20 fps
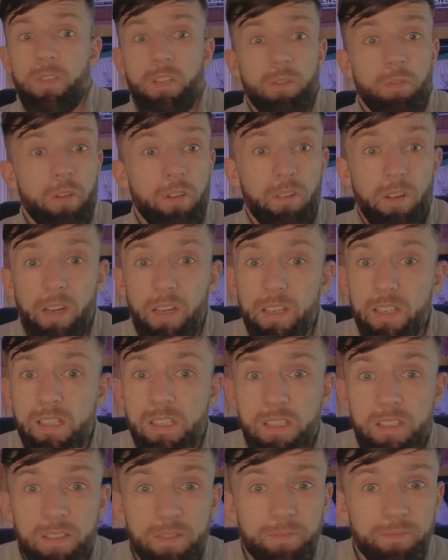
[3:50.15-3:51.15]
They only
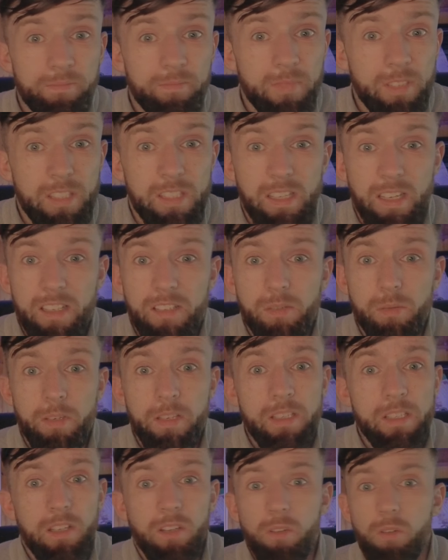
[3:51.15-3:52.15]
released 6
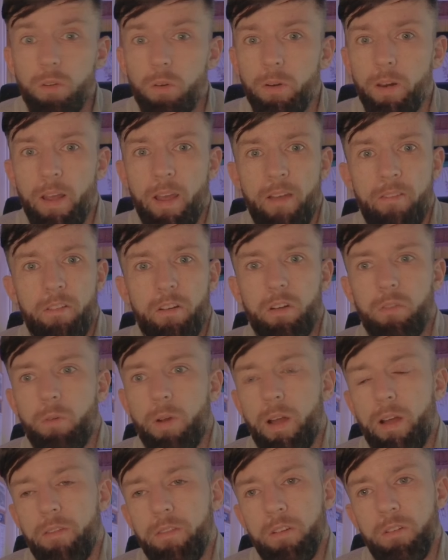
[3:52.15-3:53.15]
weeks ago or whatever, and we're
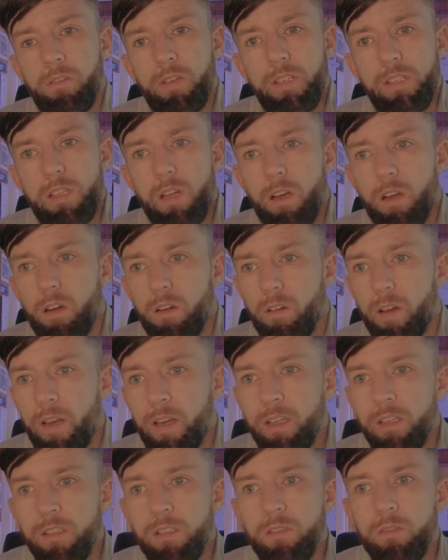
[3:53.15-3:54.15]
having to restock
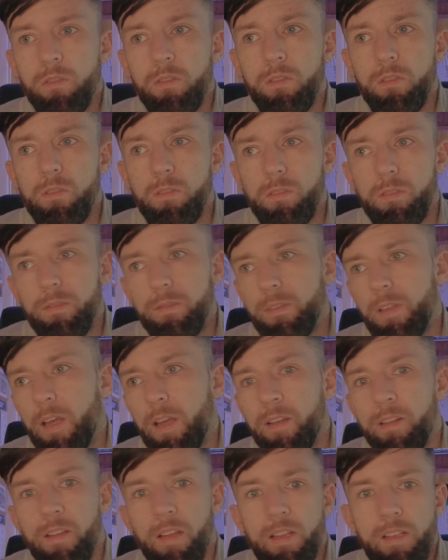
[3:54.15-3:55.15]
already. So yeah,
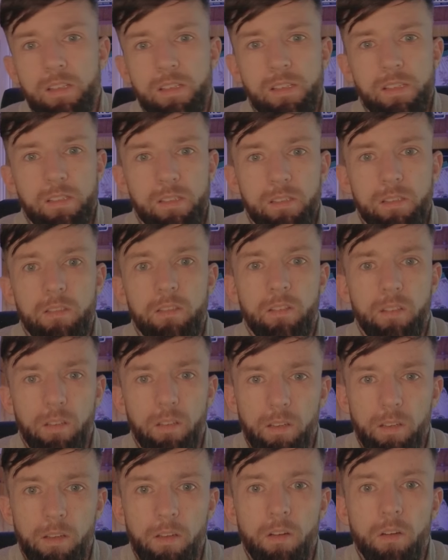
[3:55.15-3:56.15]
that's
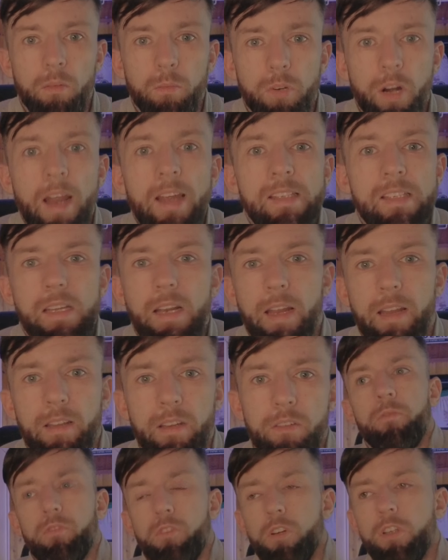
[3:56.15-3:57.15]

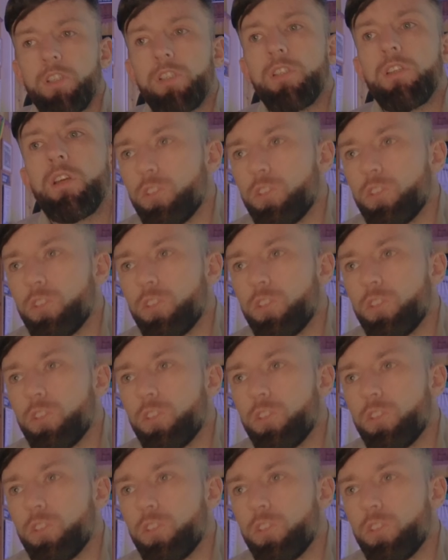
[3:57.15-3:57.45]
unprecedented for us.